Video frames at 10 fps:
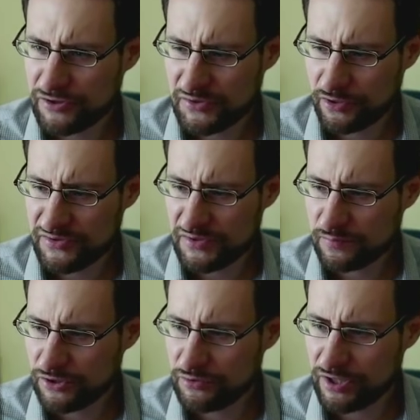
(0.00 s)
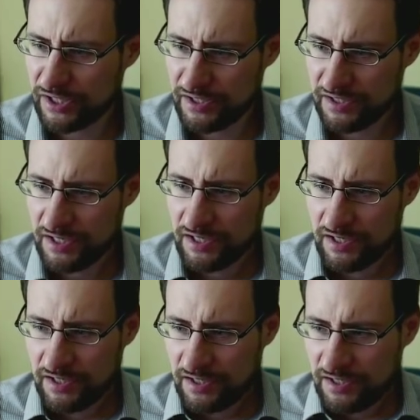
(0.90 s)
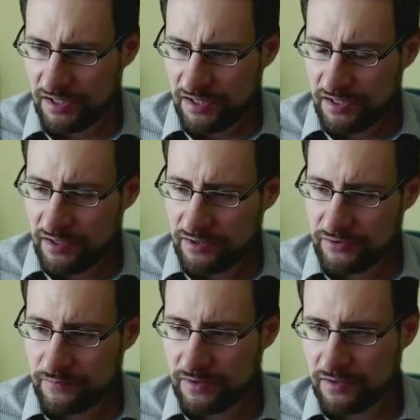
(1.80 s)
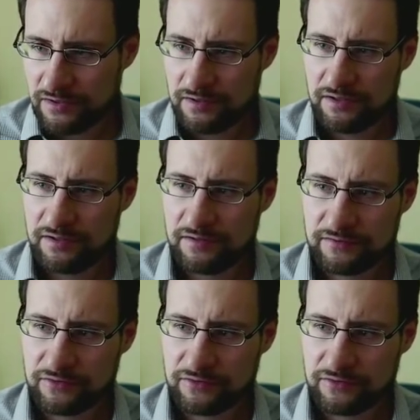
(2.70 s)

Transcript: So on this one you can uh,